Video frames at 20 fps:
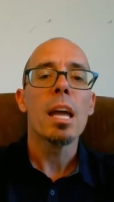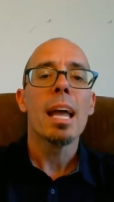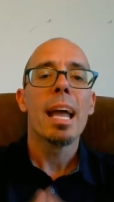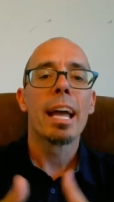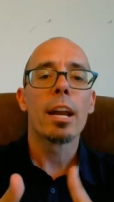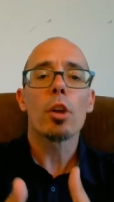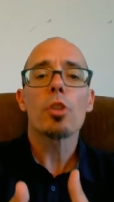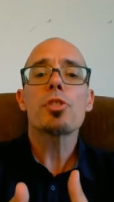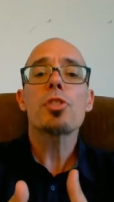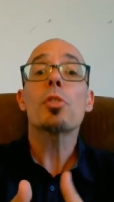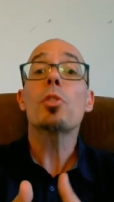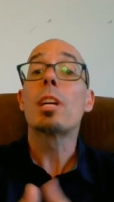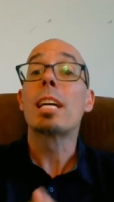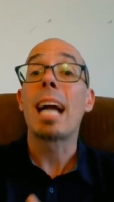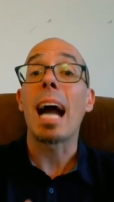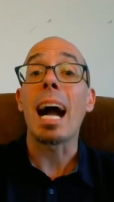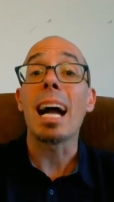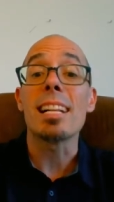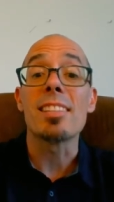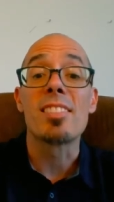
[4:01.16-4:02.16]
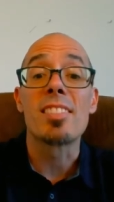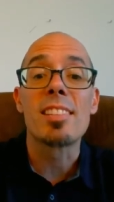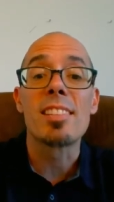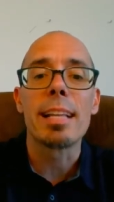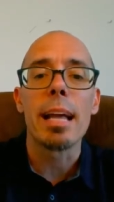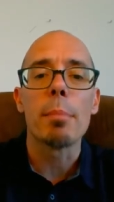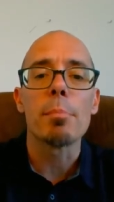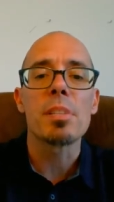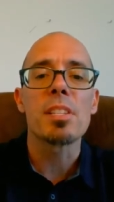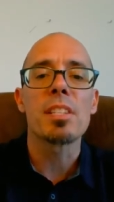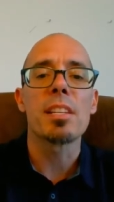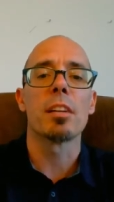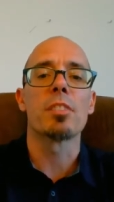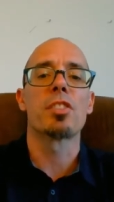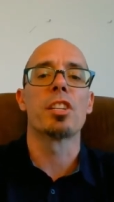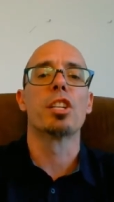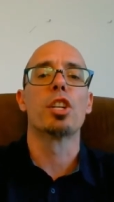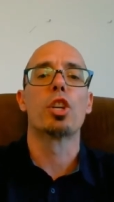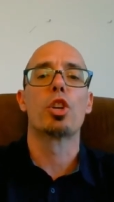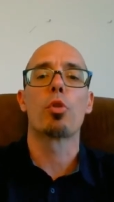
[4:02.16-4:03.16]
It also guides stem
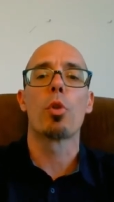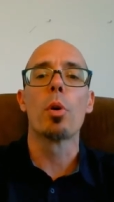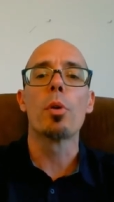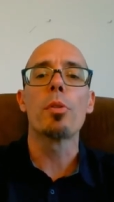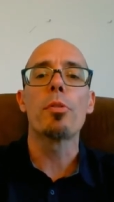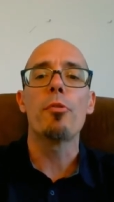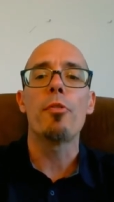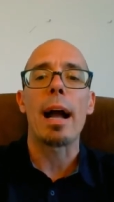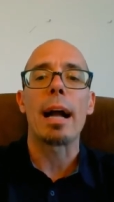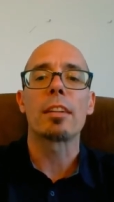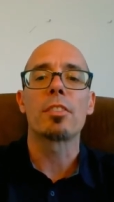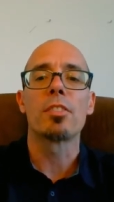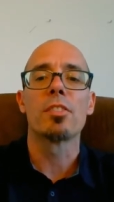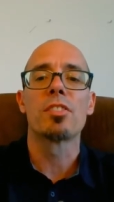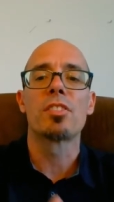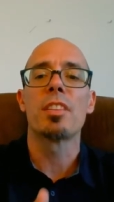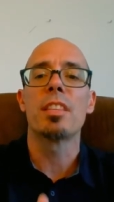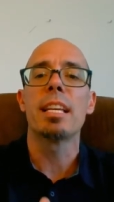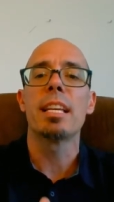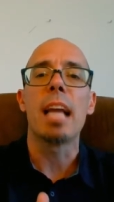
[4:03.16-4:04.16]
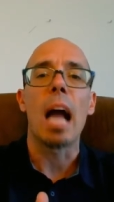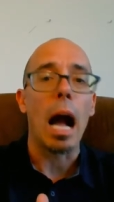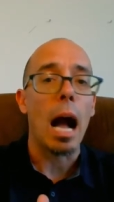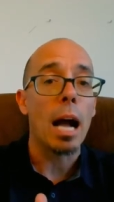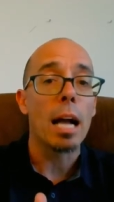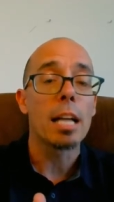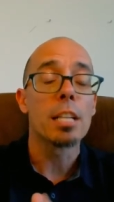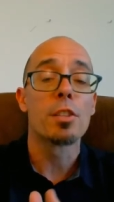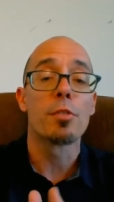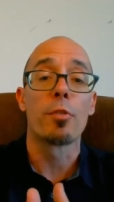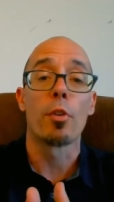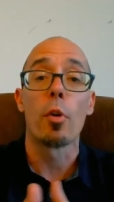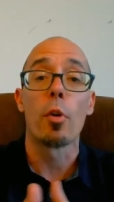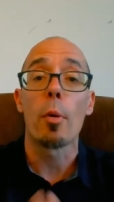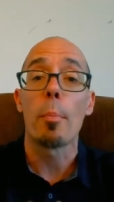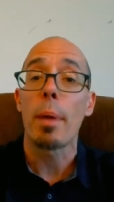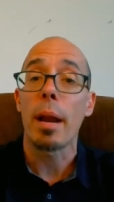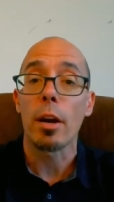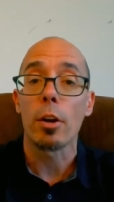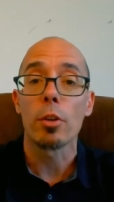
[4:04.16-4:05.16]
cells and growth factors to the eyes for
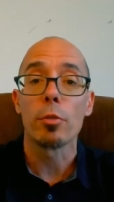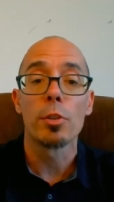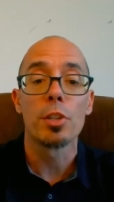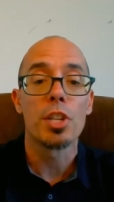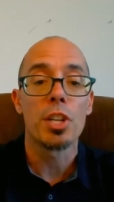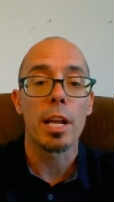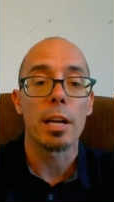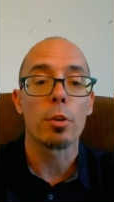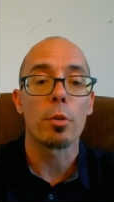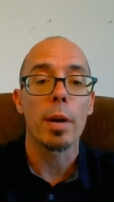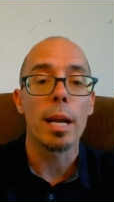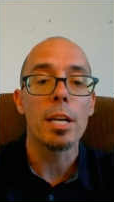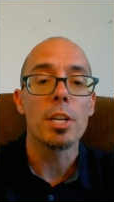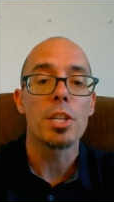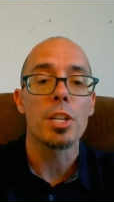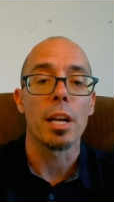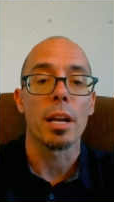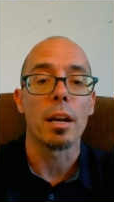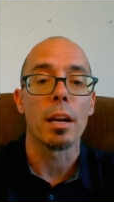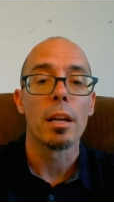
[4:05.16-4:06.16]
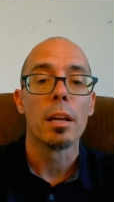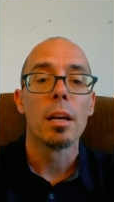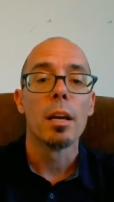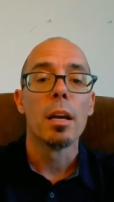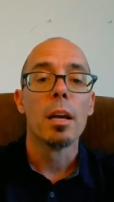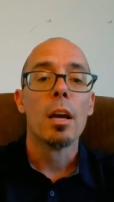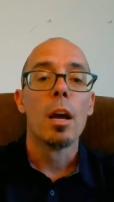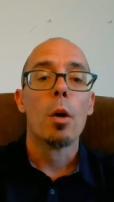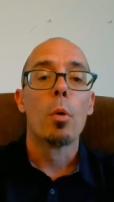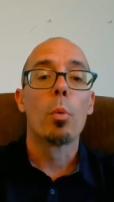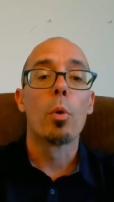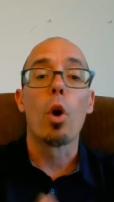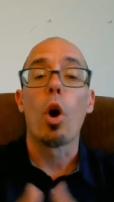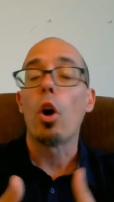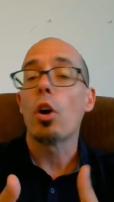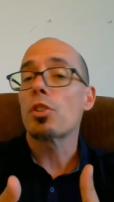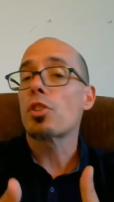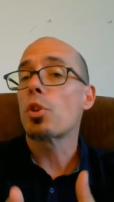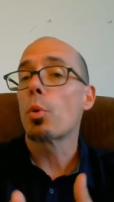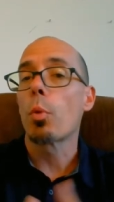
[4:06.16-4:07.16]
repair and regeneration. We're
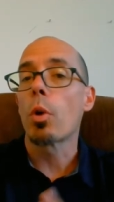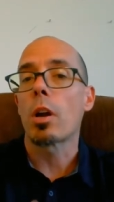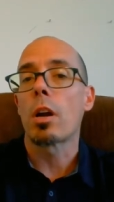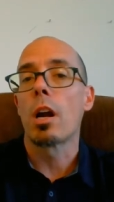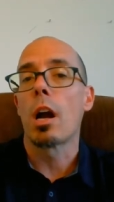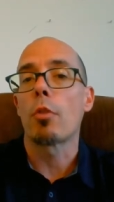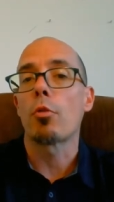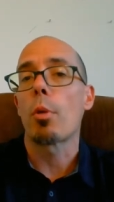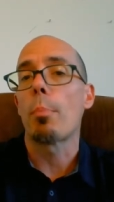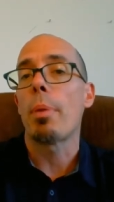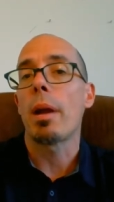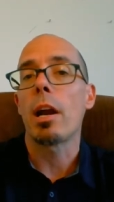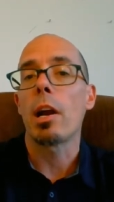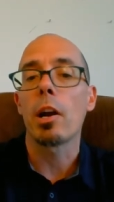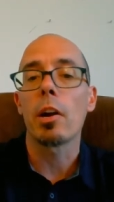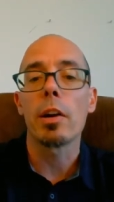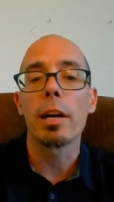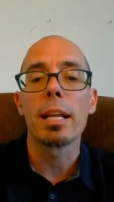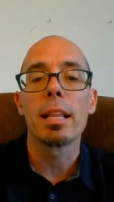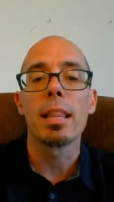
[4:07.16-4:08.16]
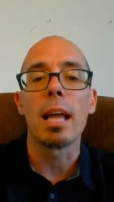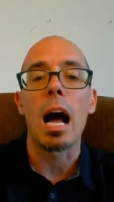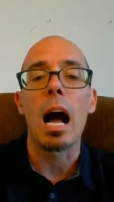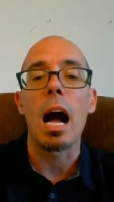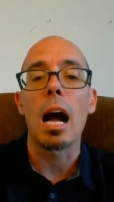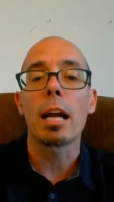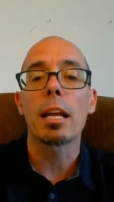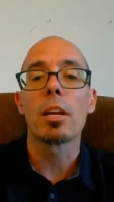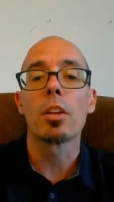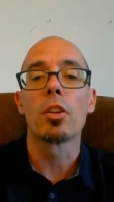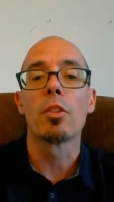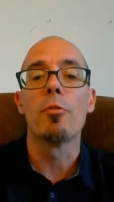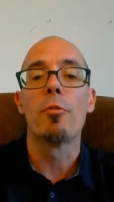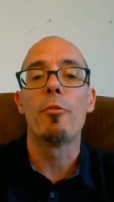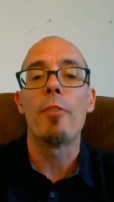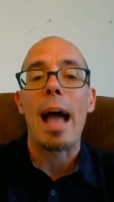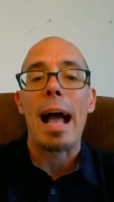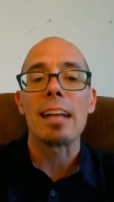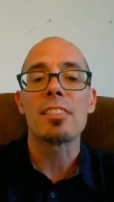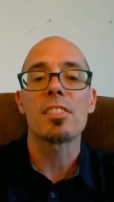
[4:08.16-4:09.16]
also working on repairing the ocular
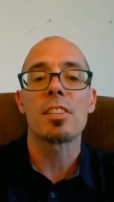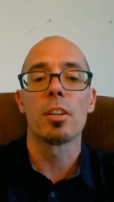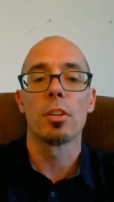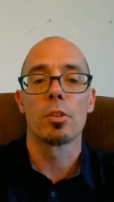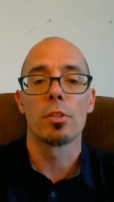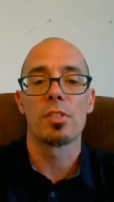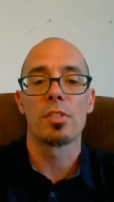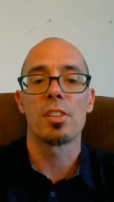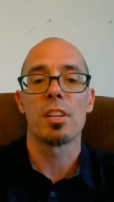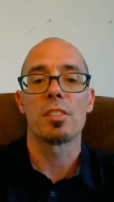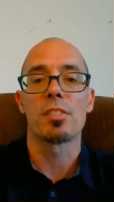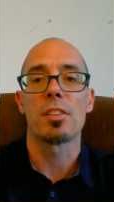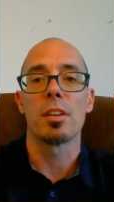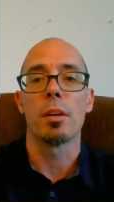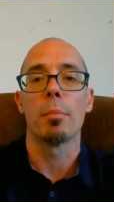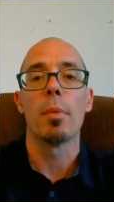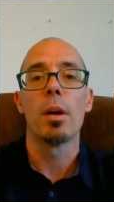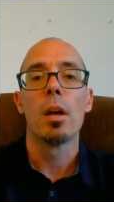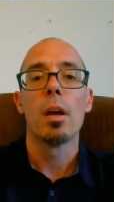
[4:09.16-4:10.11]
vascular system.